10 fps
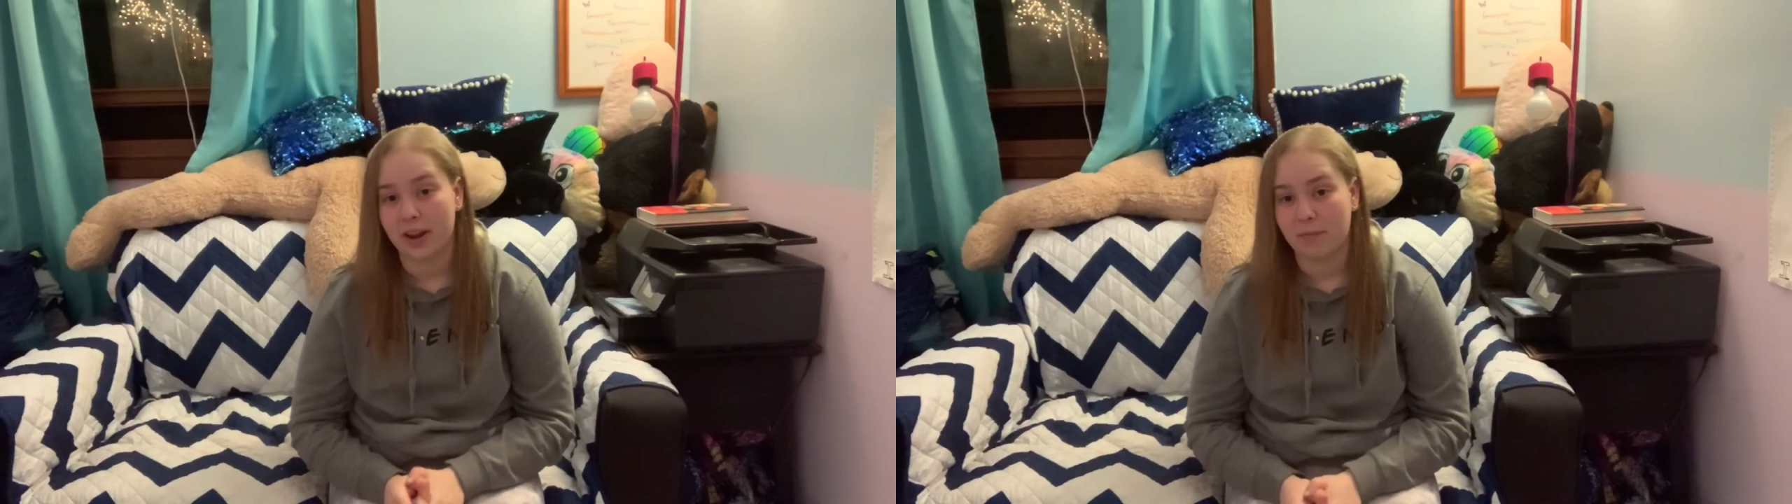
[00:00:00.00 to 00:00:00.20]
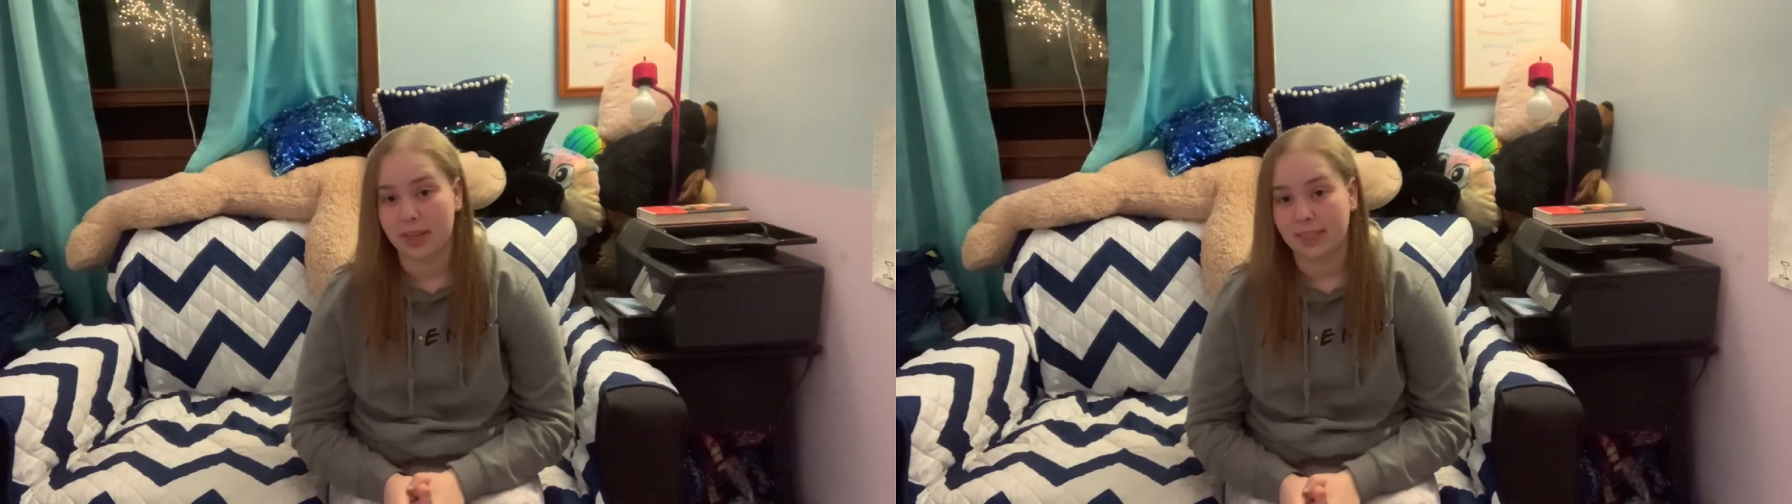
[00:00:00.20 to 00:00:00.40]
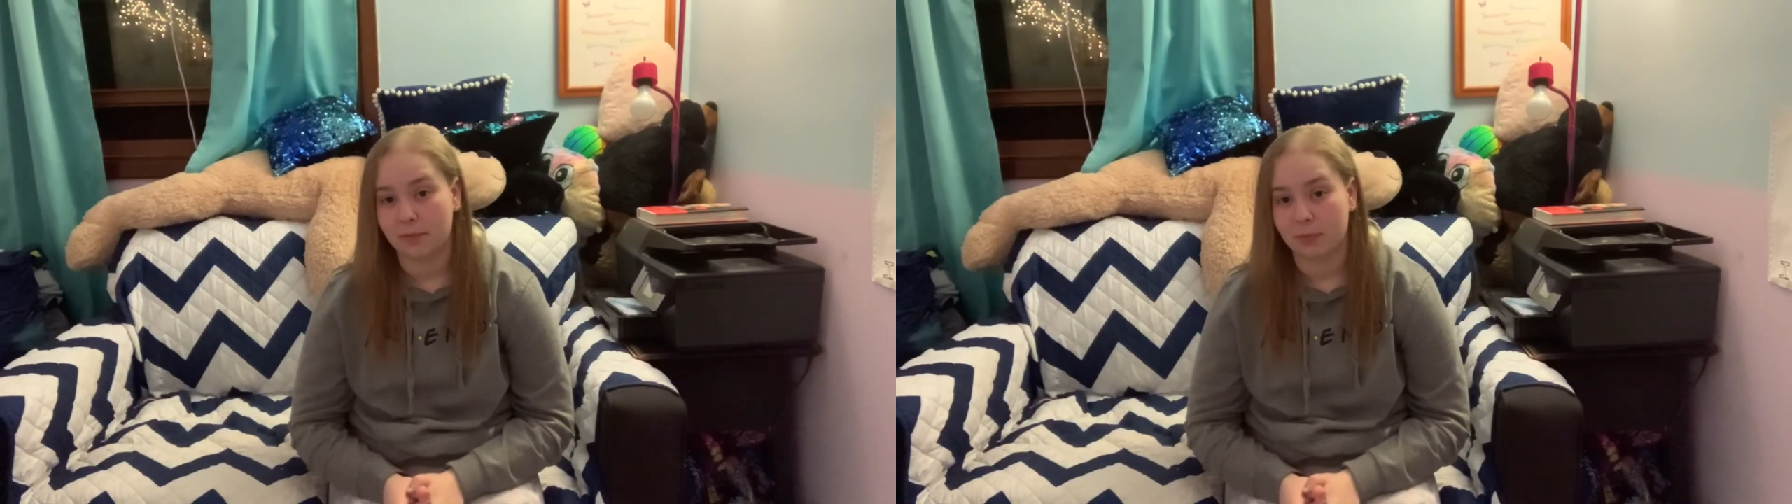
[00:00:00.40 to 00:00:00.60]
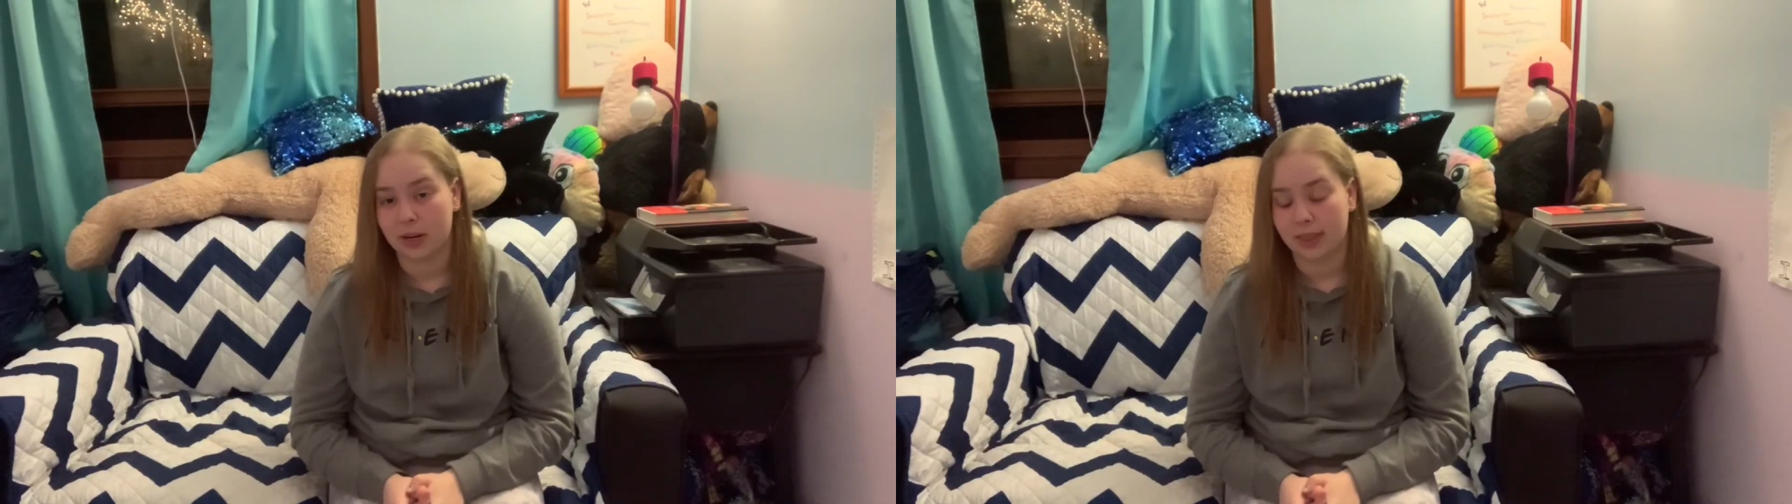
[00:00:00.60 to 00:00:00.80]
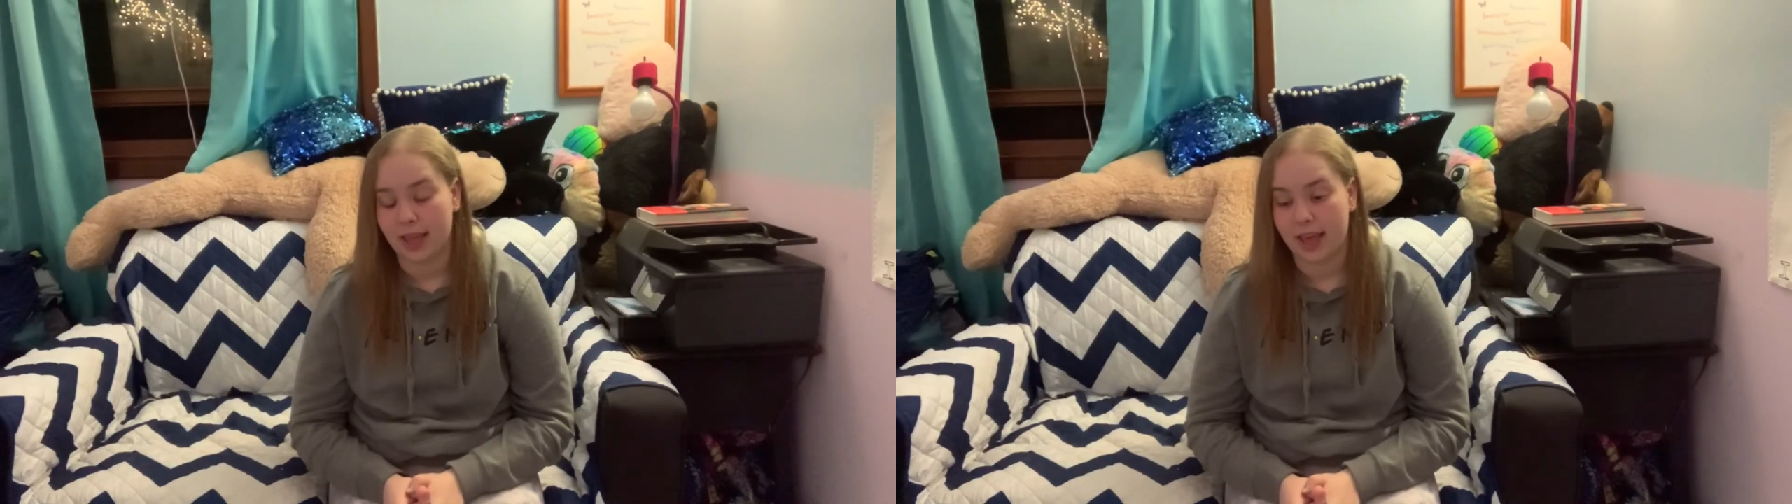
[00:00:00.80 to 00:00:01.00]
amazing
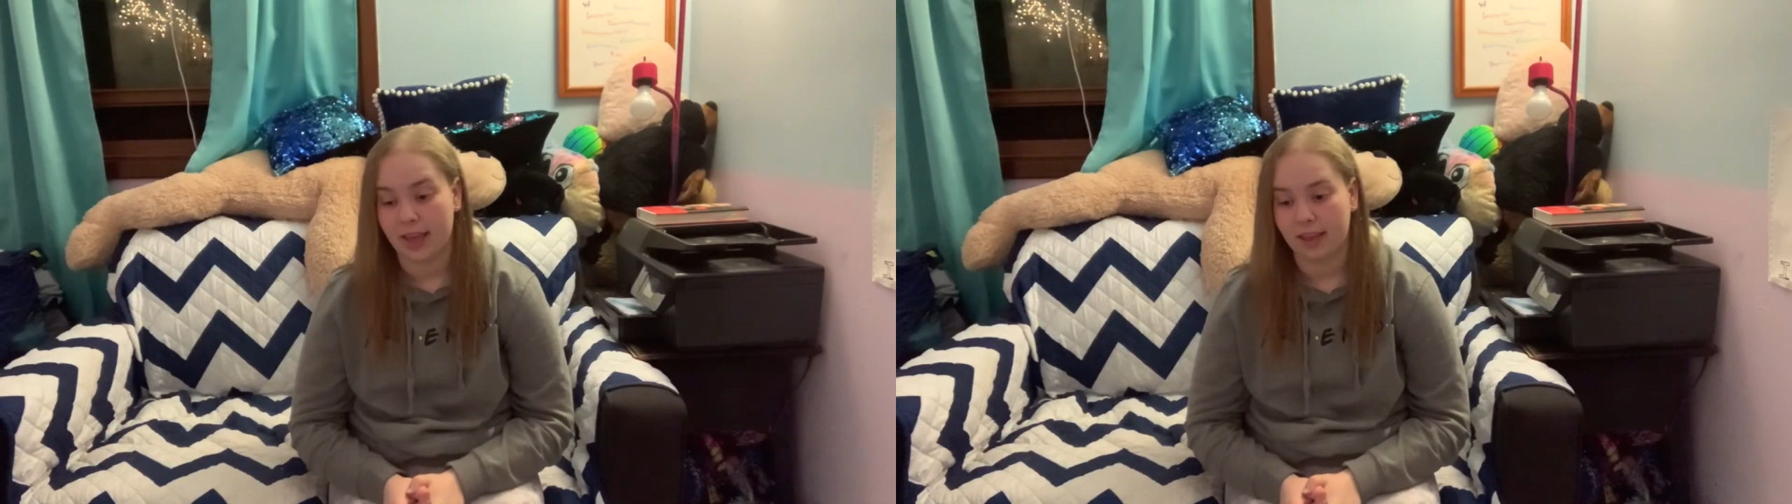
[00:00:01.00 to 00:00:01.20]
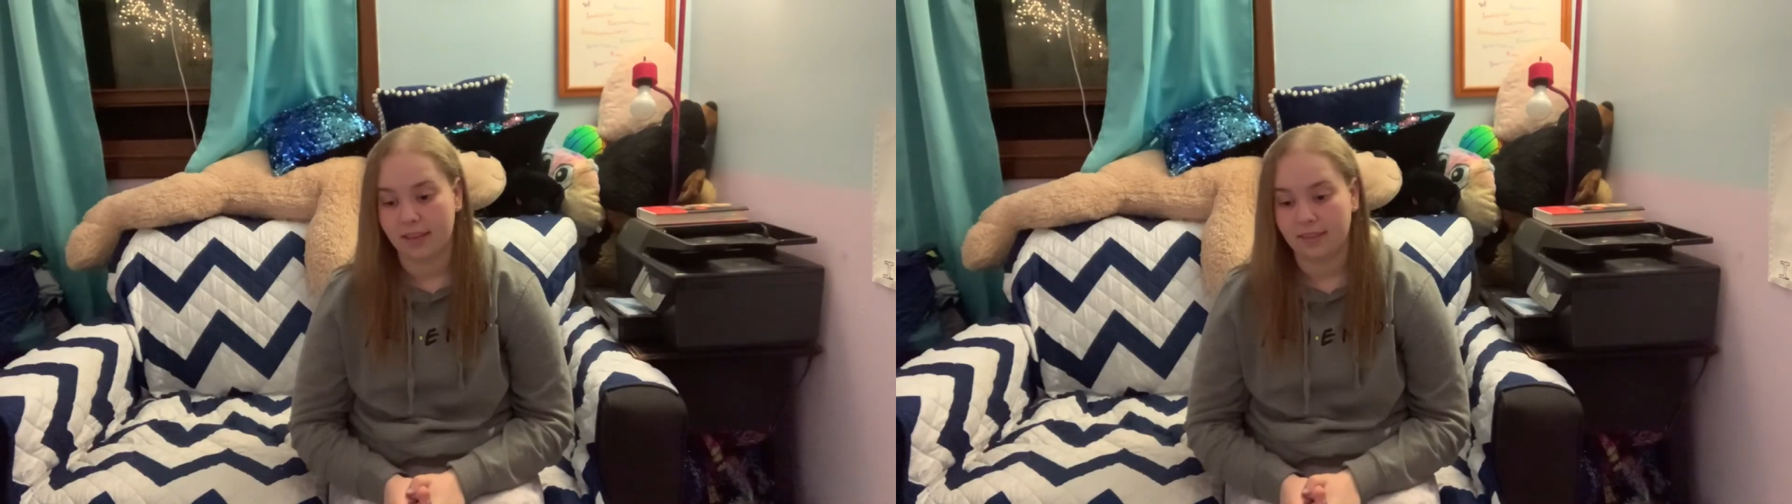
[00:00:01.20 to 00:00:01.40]
birthday.